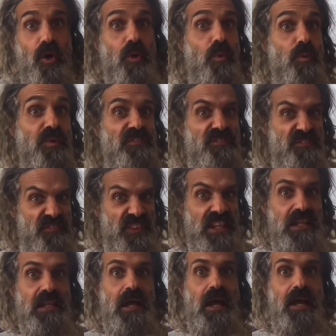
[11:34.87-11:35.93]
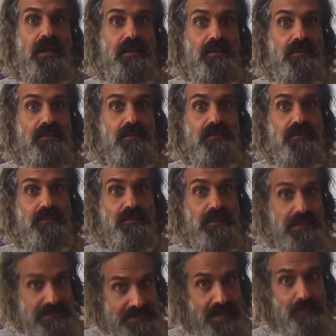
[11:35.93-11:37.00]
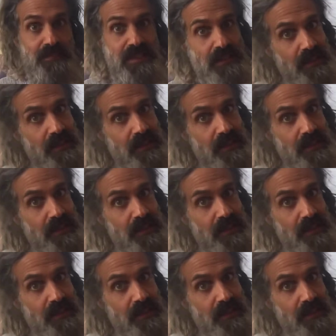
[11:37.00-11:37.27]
we feel like that something